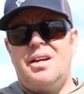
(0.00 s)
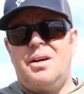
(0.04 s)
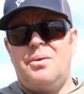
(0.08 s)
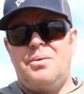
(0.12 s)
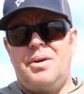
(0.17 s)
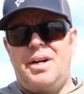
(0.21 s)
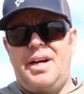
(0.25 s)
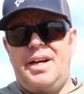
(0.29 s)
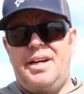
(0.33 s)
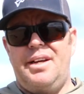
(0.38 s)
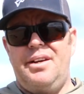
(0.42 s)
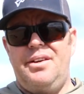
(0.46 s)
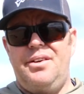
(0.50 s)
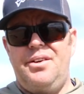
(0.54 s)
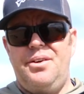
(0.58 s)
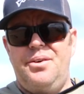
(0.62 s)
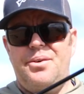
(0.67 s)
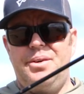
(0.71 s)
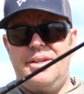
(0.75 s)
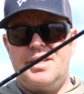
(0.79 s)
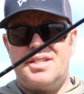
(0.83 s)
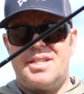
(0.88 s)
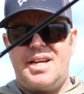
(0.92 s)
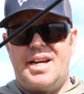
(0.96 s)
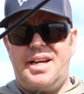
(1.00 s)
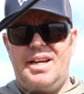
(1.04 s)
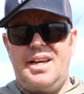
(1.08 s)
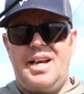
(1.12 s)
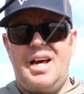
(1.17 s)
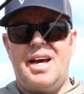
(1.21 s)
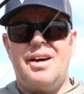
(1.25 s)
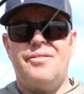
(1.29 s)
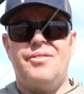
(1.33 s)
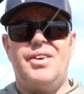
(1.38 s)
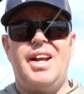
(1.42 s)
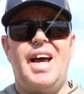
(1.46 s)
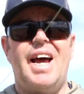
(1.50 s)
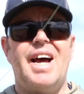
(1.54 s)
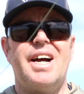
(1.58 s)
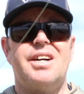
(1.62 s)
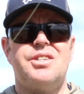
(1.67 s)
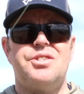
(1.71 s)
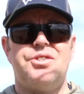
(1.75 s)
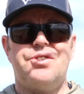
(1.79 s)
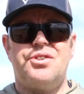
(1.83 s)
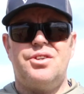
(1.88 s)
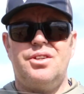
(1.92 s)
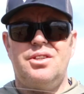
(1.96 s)
Now what I can do is I can have an
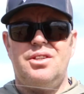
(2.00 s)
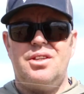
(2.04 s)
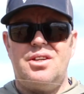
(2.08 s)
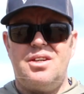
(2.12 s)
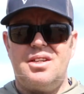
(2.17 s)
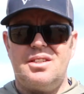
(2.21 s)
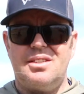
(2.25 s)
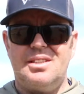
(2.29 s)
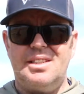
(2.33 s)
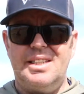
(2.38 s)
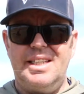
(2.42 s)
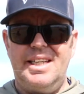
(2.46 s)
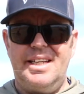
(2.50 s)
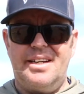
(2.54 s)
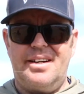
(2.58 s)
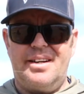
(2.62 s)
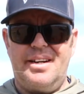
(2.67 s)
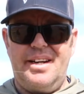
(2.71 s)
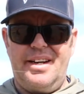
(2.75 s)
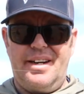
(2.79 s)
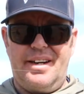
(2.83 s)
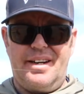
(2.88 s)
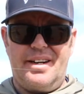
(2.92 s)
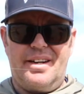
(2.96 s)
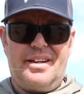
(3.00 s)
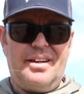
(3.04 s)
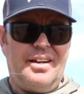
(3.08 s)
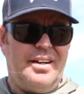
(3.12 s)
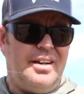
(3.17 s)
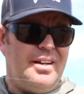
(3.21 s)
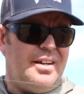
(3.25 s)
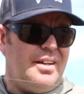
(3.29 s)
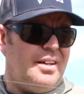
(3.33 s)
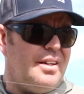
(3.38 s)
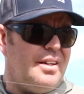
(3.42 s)
extra long leader here,